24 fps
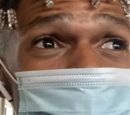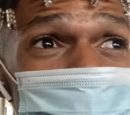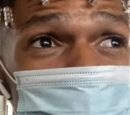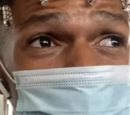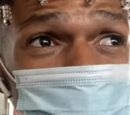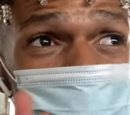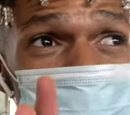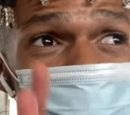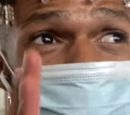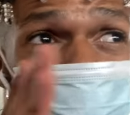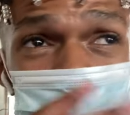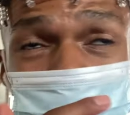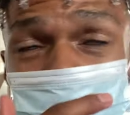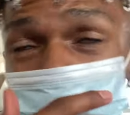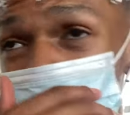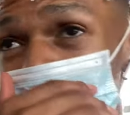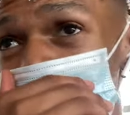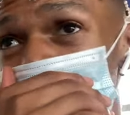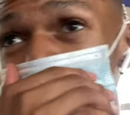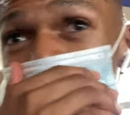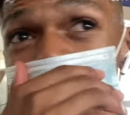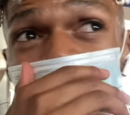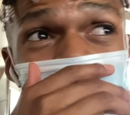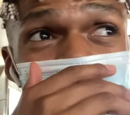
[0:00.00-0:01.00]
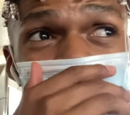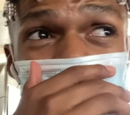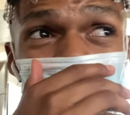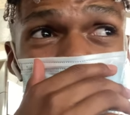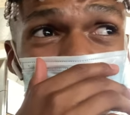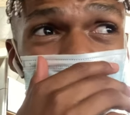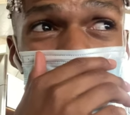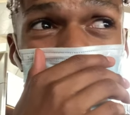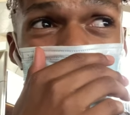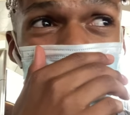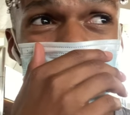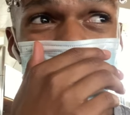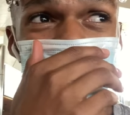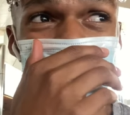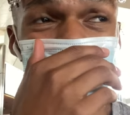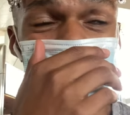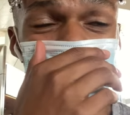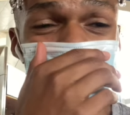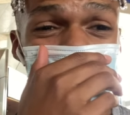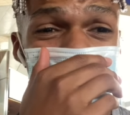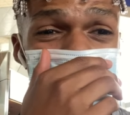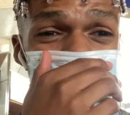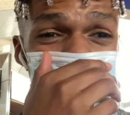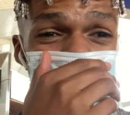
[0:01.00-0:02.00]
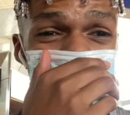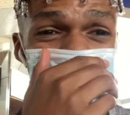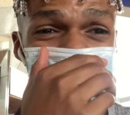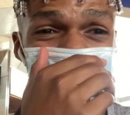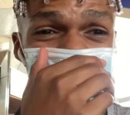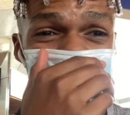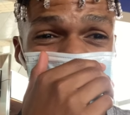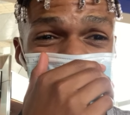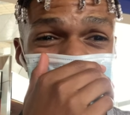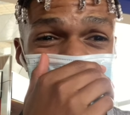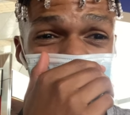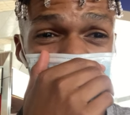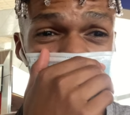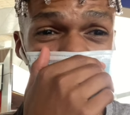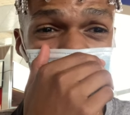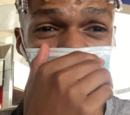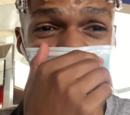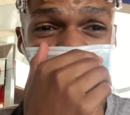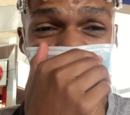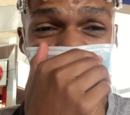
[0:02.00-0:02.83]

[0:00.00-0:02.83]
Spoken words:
2:50. I don't know what to do. Yo,